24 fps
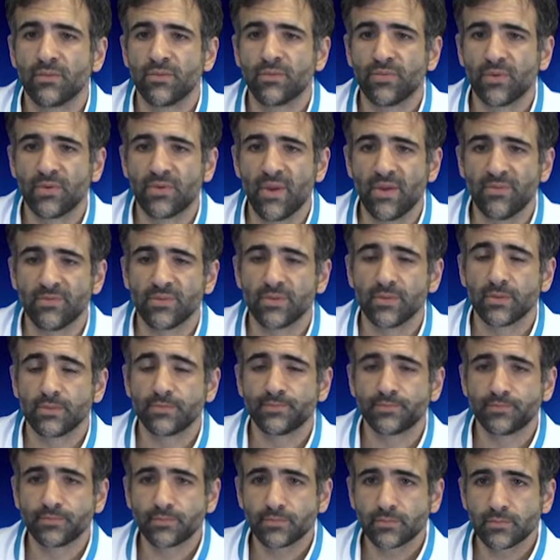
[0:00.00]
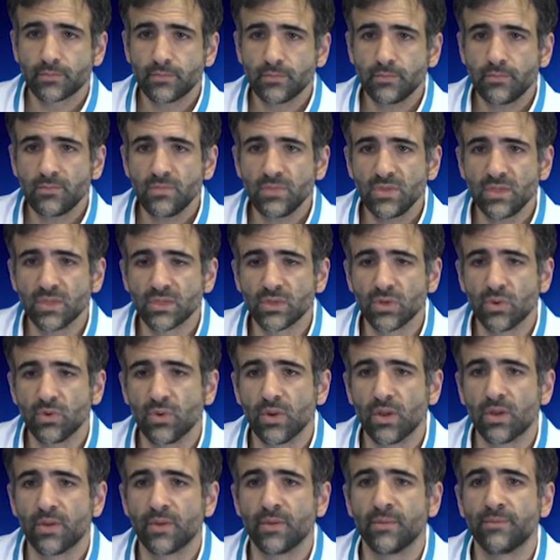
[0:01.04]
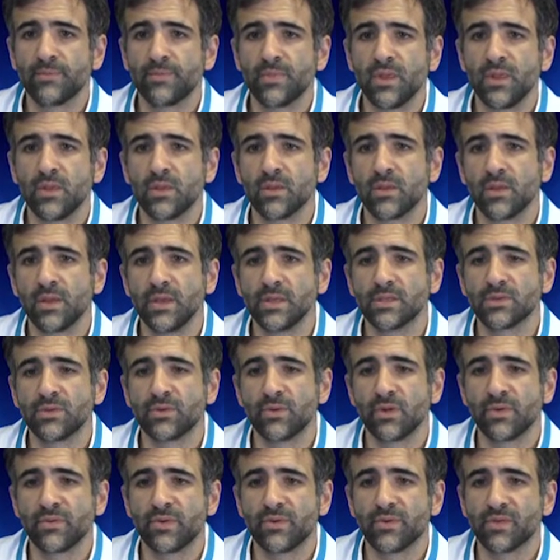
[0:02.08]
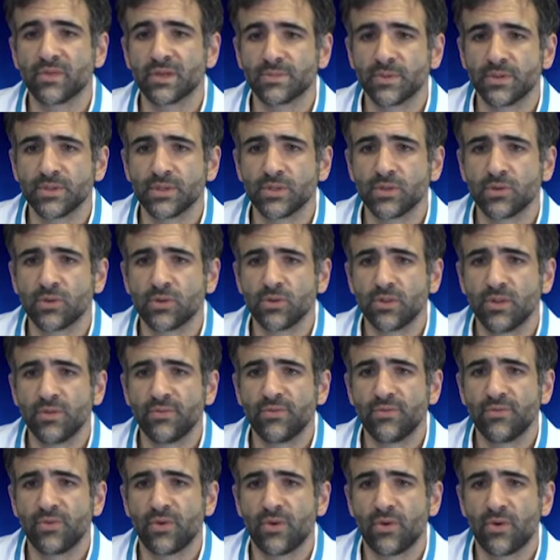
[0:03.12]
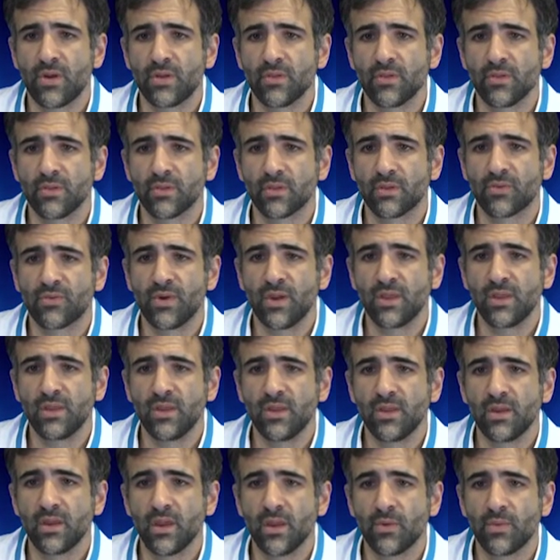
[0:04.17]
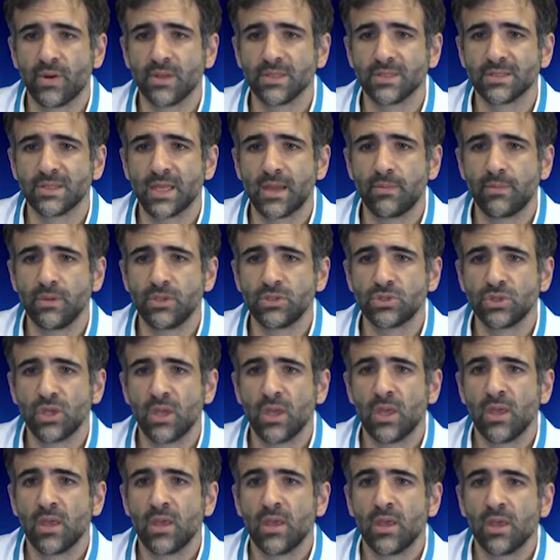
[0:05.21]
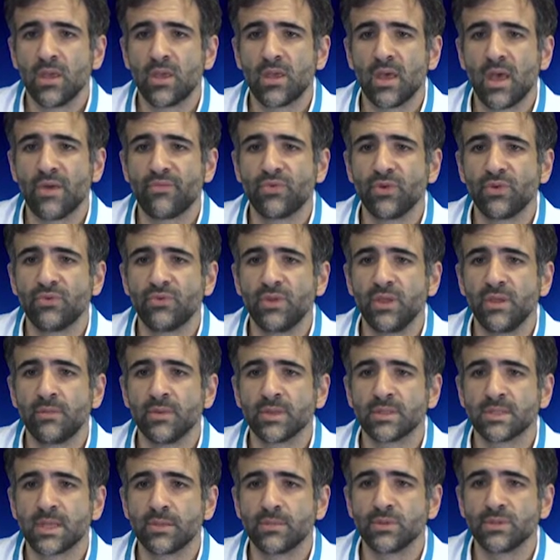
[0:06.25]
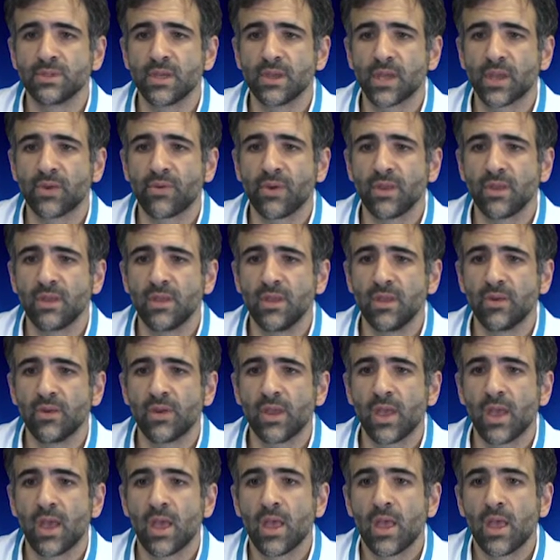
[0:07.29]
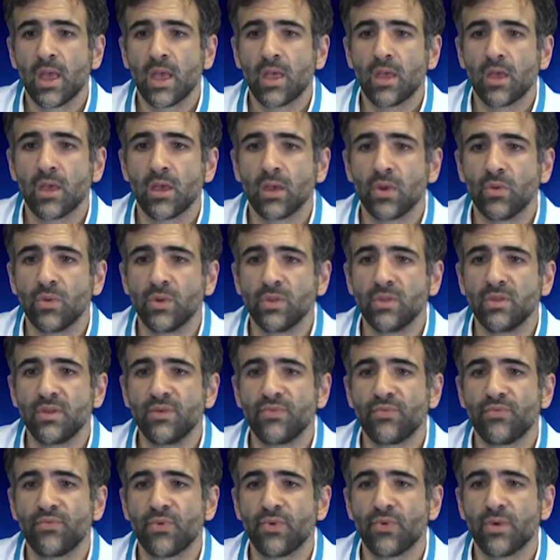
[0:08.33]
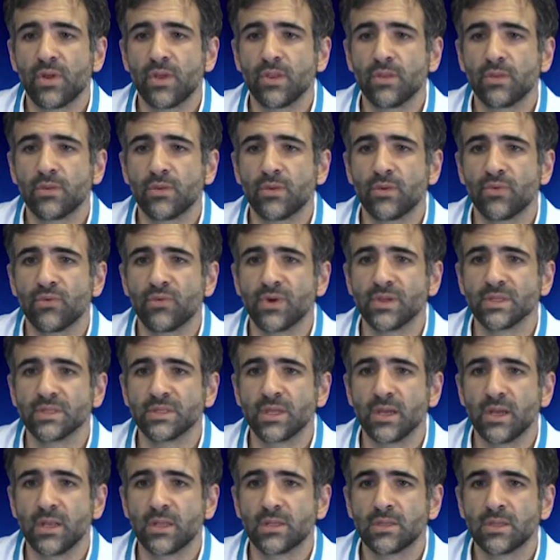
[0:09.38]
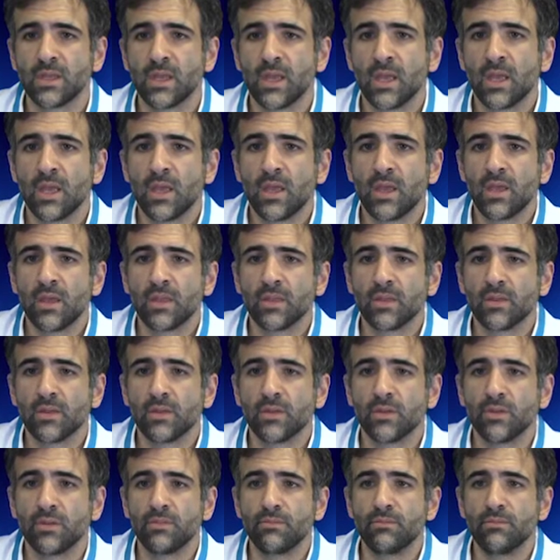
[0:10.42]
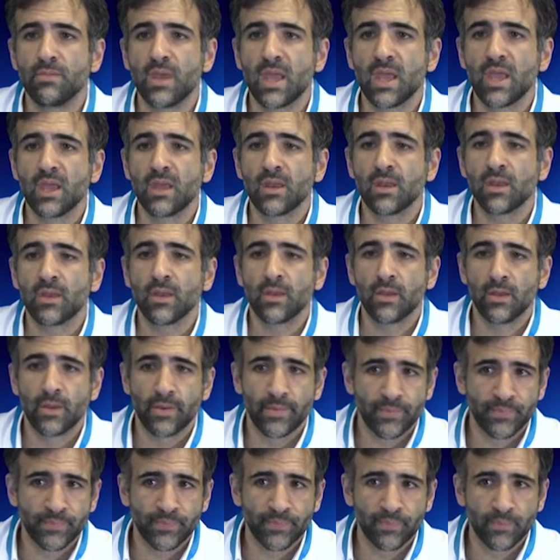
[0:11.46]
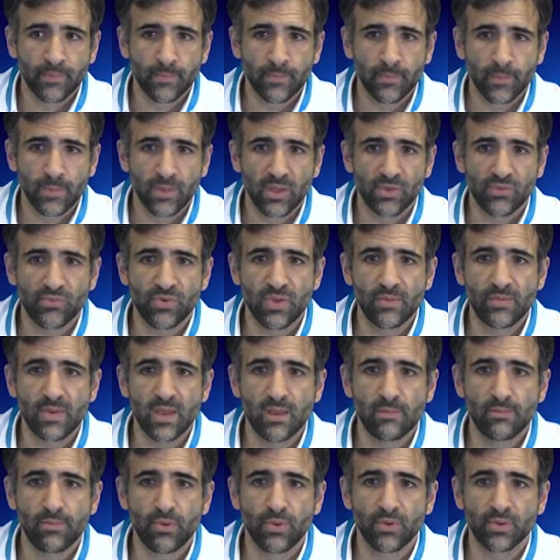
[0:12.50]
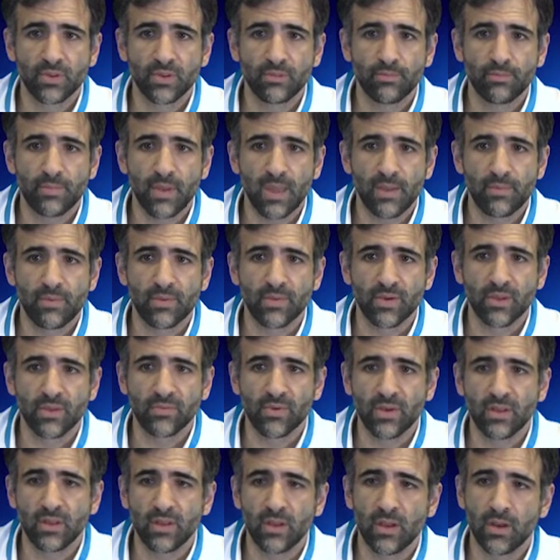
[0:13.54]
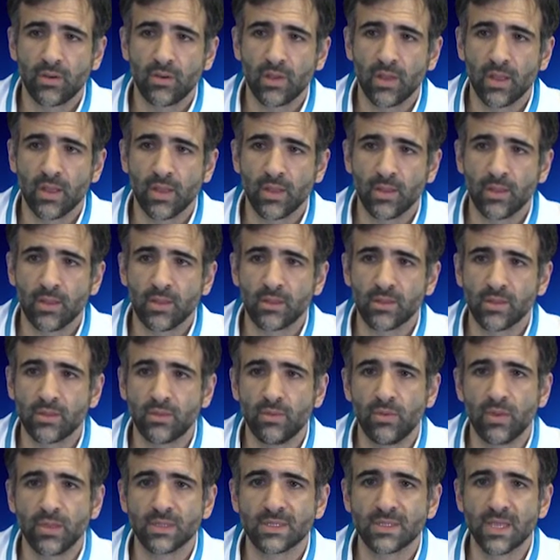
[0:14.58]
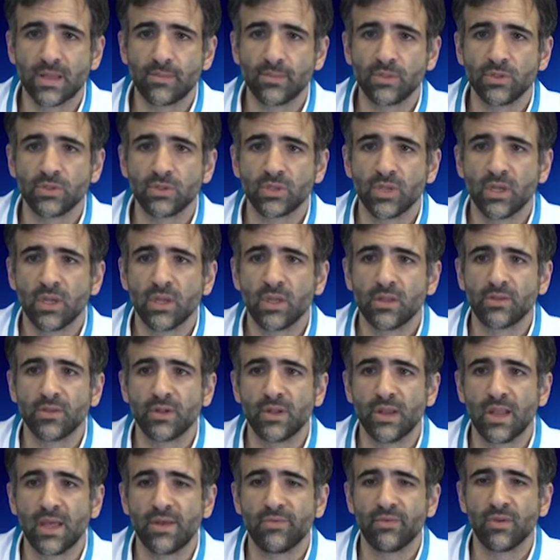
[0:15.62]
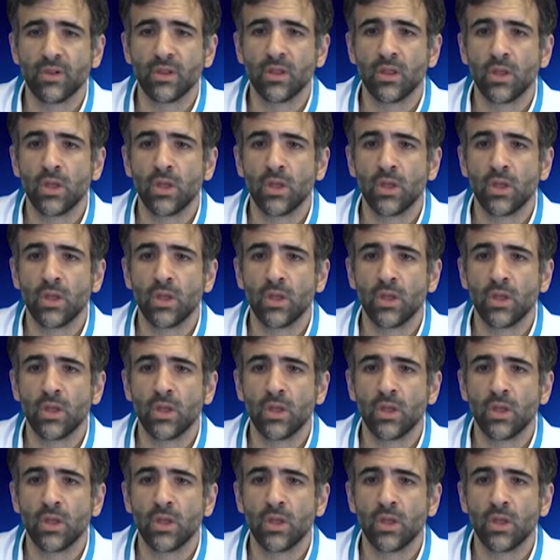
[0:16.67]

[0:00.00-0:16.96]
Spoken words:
graft. So in the history of liver transplantation, different criteria were established. Every team established some criteria with different results, and the three main important papers and criteria that establish the level